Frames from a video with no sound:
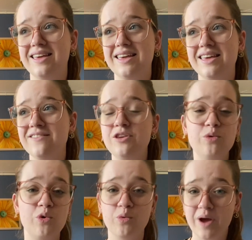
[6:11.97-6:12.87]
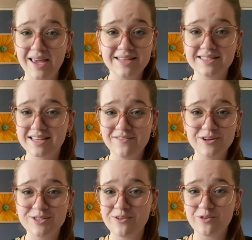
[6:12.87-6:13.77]
give you grace, give
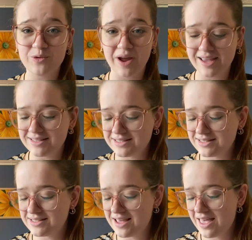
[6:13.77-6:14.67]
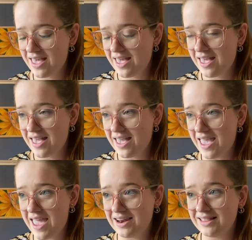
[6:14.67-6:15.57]
yourself grace,
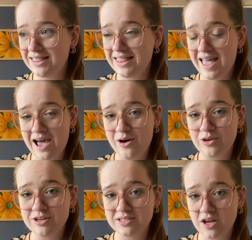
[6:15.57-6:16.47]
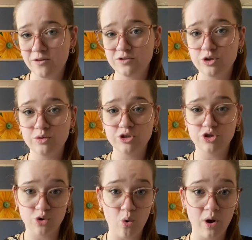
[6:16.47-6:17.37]
and allow yourself to
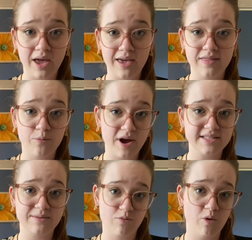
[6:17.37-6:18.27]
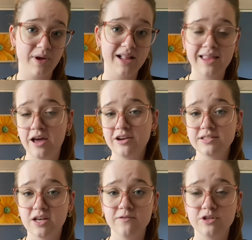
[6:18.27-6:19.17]
enjoy the present moment. Allow
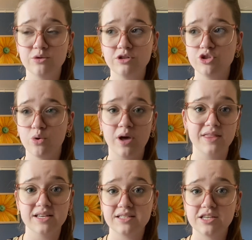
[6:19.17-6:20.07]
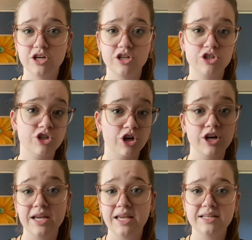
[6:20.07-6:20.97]
yourself to enjoy this
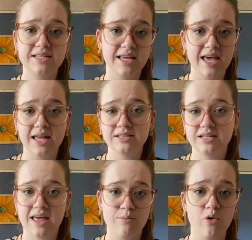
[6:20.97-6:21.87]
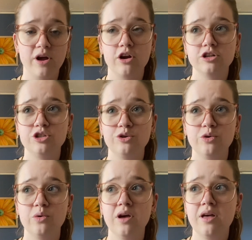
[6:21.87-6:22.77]
journey to get to that point, or
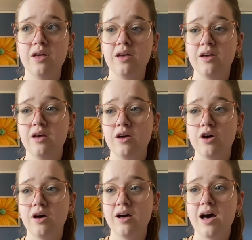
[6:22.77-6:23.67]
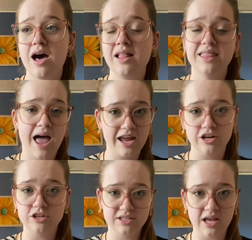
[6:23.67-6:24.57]
to align
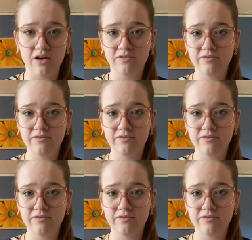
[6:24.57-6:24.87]
yourself.